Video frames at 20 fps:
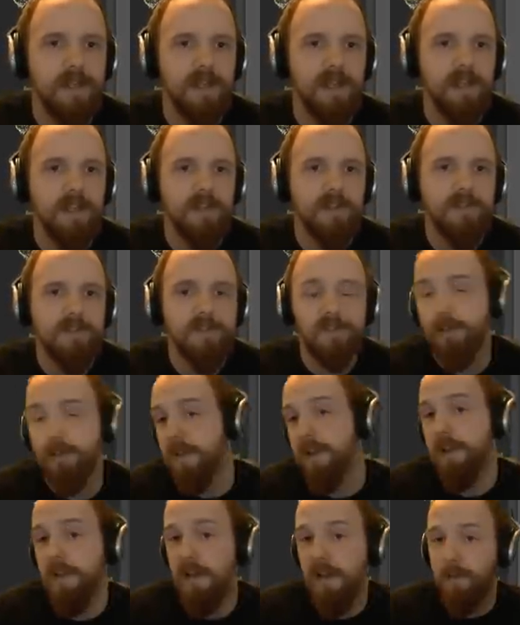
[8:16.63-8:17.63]
is
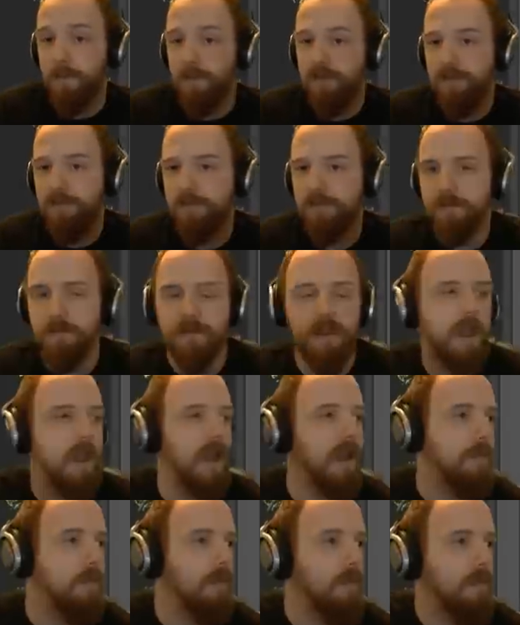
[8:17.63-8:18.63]
an ellipse
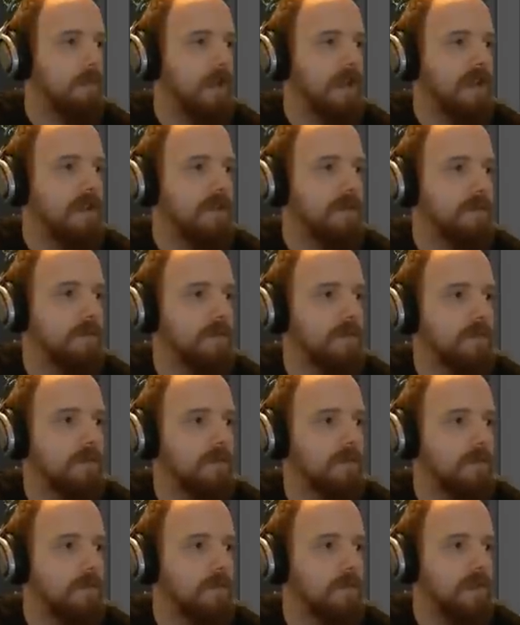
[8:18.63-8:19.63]
um, made
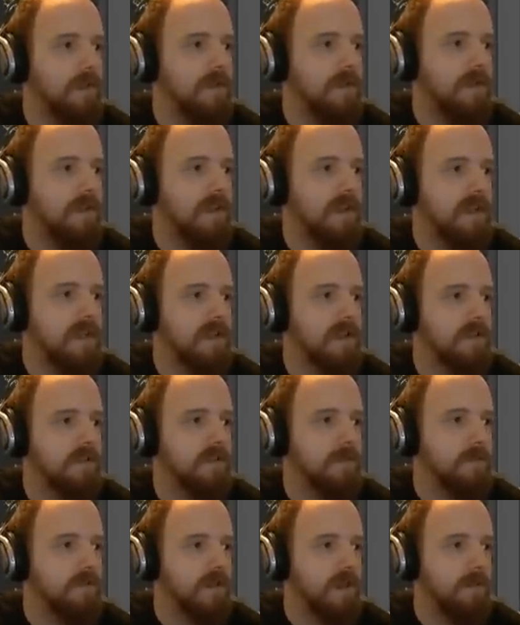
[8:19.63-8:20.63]
with the
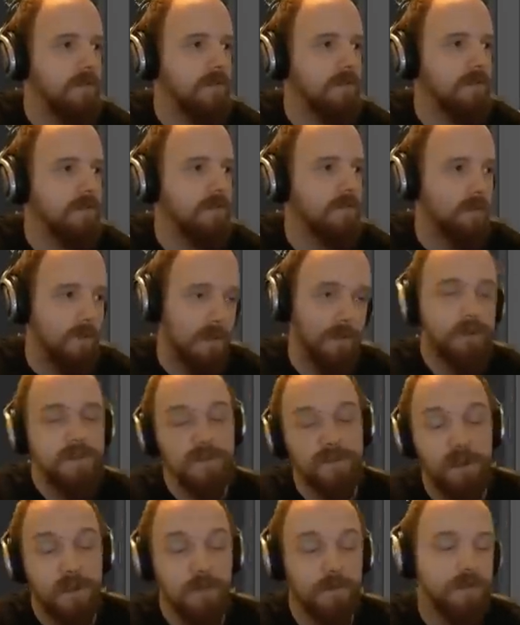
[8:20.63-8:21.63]
custom shape tool. Well, with the
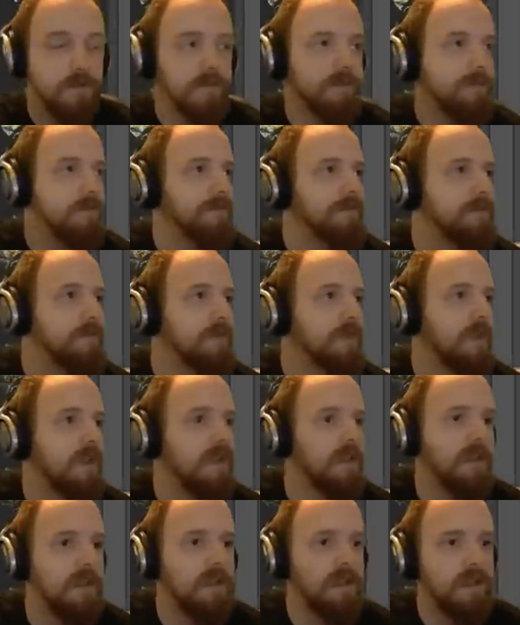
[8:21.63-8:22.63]
shape tool.
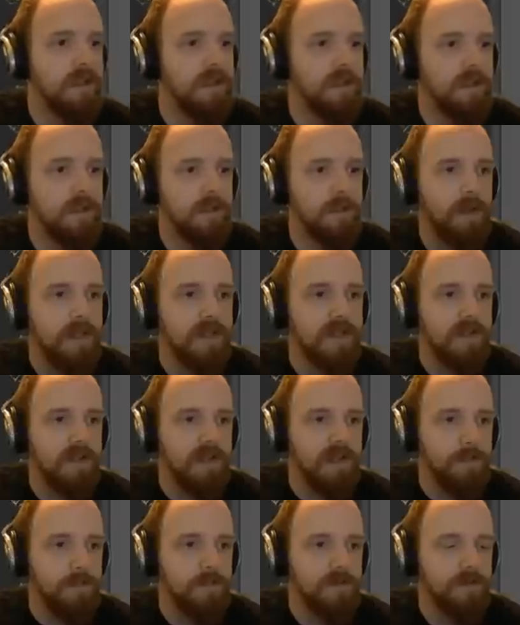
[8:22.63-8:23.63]
Make an
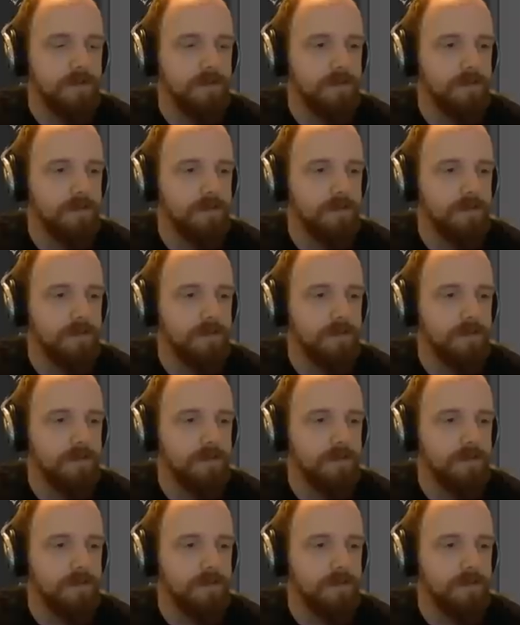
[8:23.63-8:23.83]
ellipse.